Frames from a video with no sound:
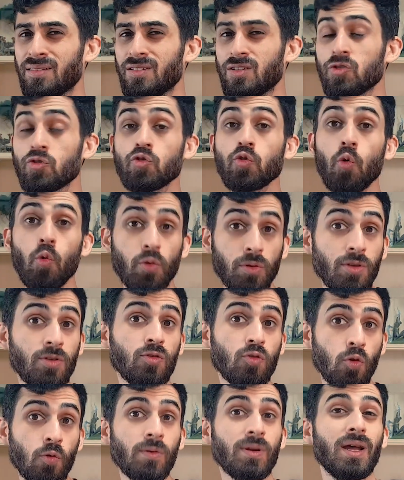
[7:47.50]
Sure, the
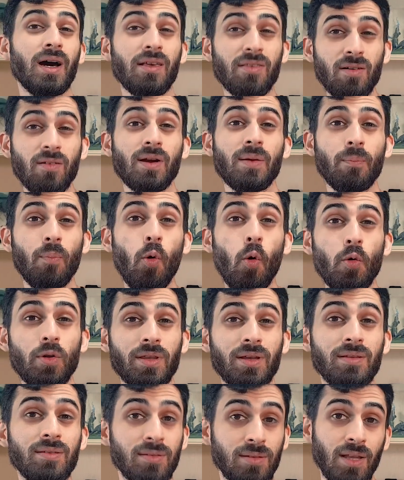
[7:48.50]
storylines are
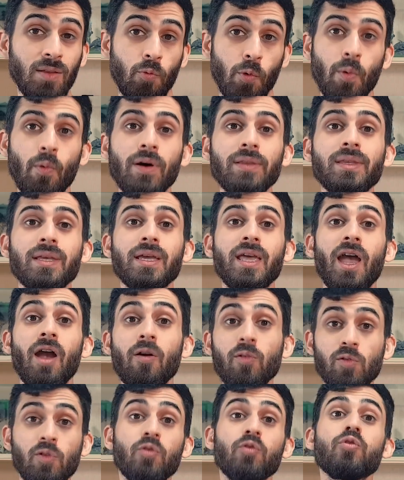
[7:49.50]
important and we want the
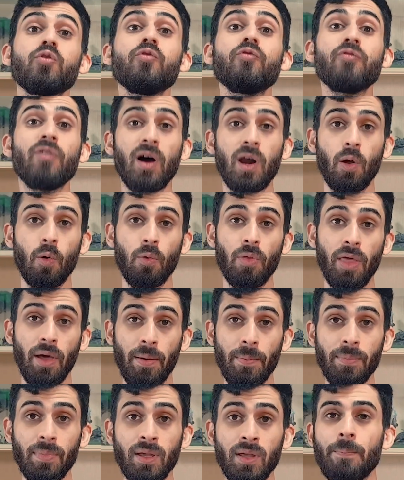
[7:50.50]
characters to follow
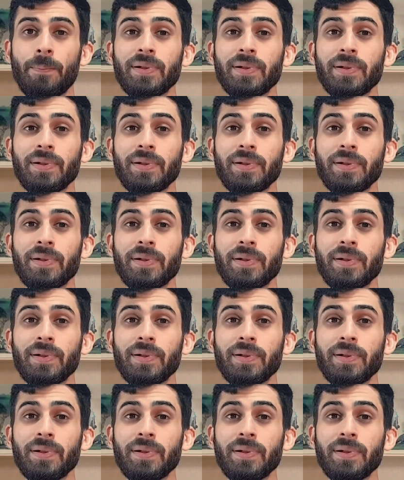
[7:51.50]
them,